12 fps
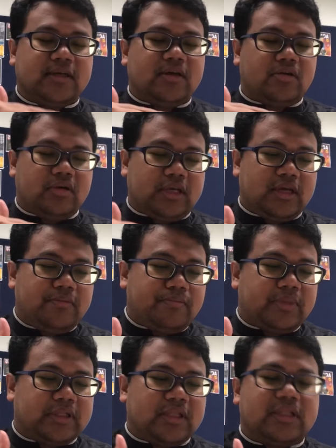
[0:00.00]
okay,
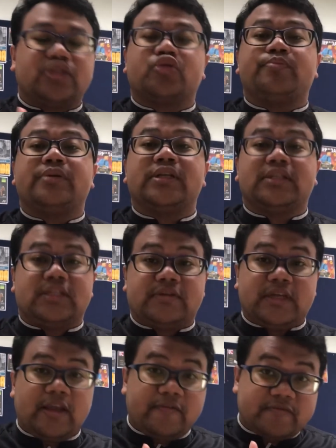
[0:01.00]
but the superlative
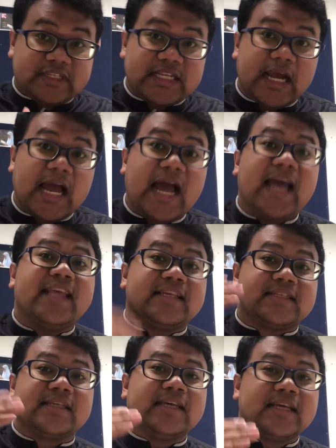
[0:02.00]
if the
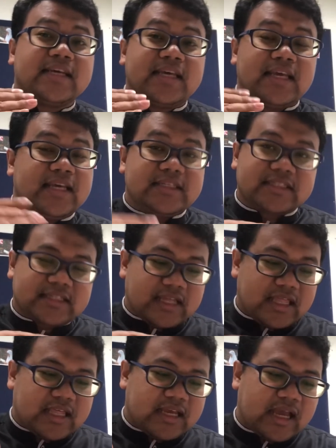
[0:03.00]
highest is
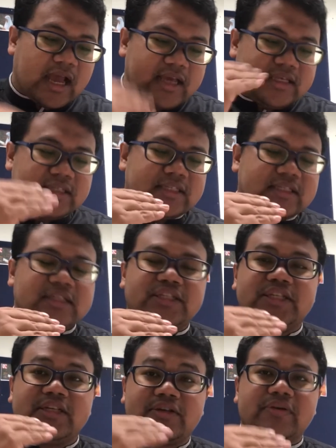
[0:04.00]
the highest
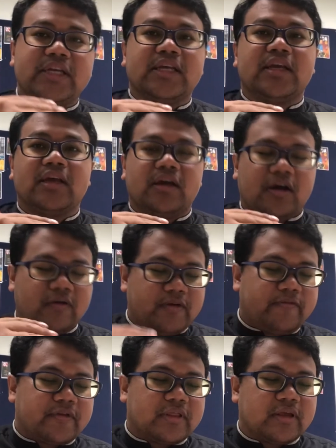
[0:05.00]
degree of
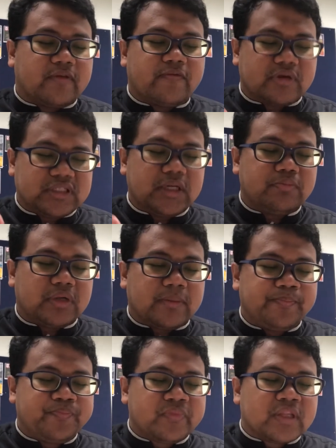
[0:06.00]
everything. For example,
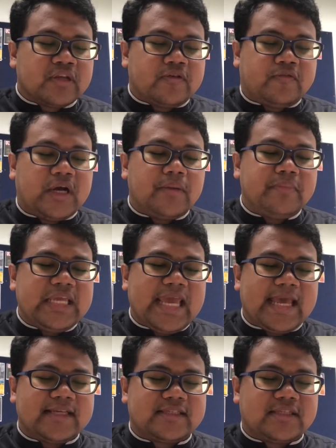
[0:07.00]
Fahmi
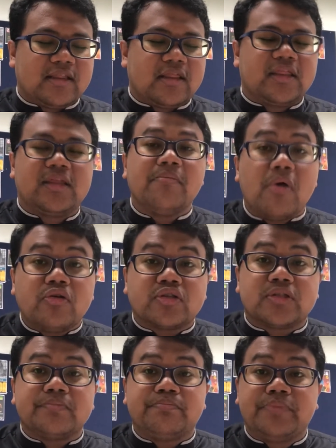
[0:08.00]
has the most
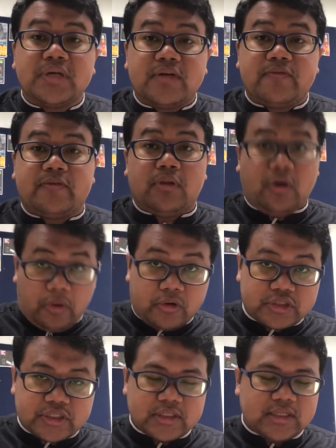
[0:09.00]
beautiful
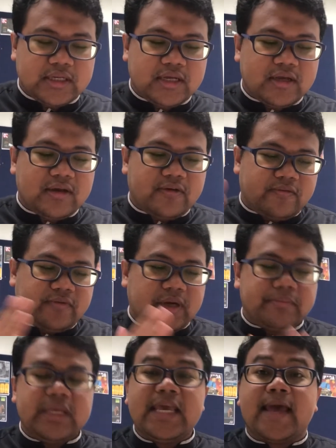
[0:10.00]
horse.
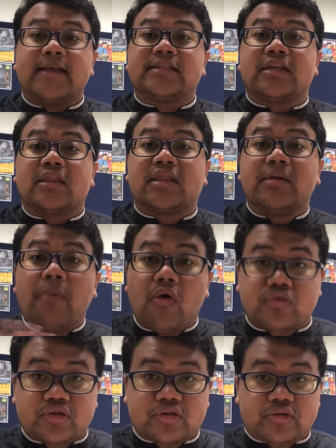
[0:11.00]
Fahmi has the
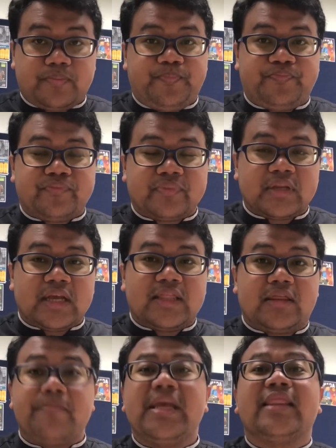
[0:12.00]
most. That
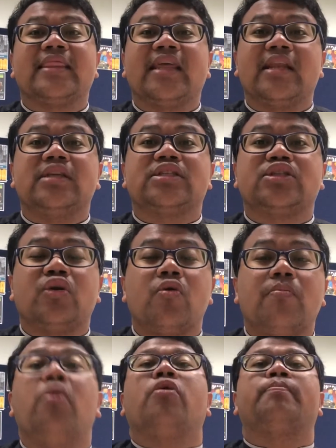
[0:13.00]
means there is no
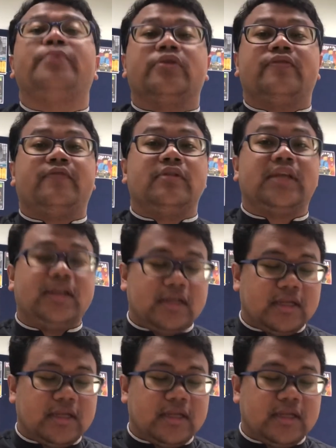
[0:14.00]
more beautiful than